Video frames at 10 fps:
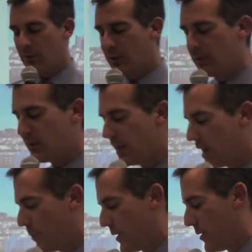But let me say a
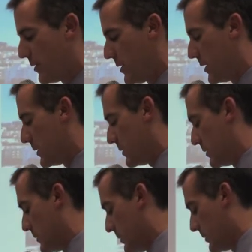couple other
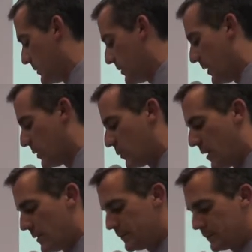things tonight as
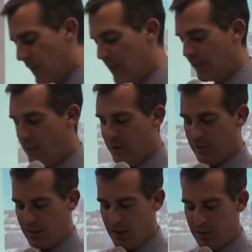well. And then I have a bunch
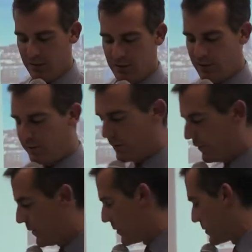of thank yous
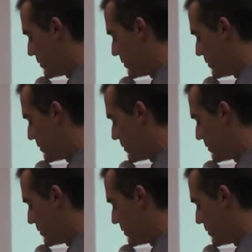of folks